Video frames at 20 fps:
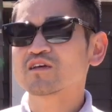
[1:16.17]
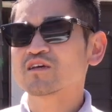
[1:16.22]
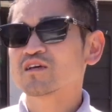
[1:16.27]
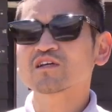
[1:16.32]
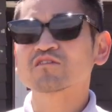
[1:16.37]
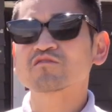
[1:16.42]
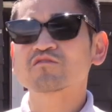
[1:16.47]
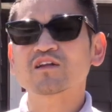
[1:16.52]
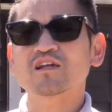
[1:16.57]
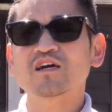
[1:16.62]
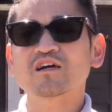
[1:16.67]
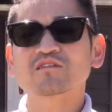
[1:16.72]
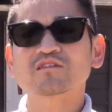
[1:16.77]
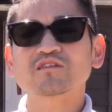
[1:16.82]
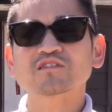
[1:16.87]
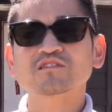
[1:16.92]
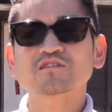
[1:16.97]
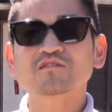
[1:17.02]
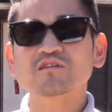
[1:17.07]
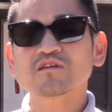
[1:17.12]
Definitely can rent
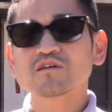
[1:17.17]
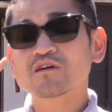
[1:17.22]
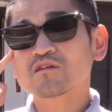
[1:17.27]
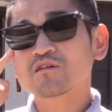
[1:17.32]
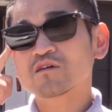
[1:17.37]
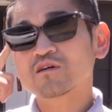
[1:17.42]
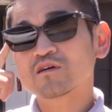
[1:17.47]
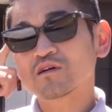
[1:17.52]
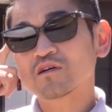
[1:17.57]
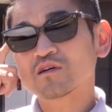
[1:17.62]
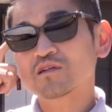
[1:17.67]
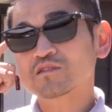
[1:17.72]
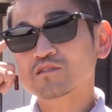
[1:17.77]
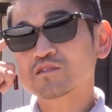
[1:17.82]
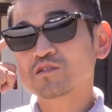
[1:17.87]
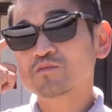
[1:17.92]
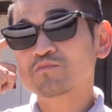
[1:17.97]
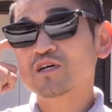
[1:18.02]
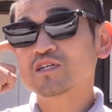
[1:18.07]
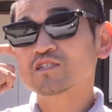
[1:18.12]
out this
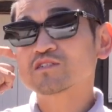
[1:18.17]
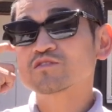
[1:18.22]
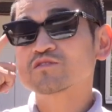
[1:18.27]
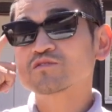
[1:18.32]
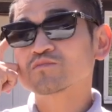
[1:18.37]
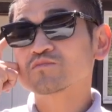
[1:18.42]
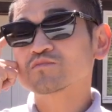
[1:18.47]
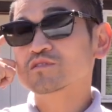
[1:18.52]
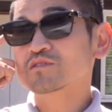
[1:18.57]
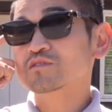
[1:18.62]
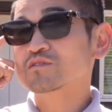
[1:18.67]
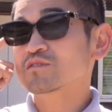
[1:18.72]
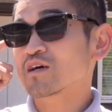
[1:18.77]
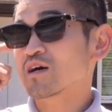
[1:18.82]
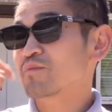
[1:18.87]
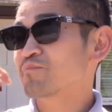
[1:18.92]
2 bedrooms,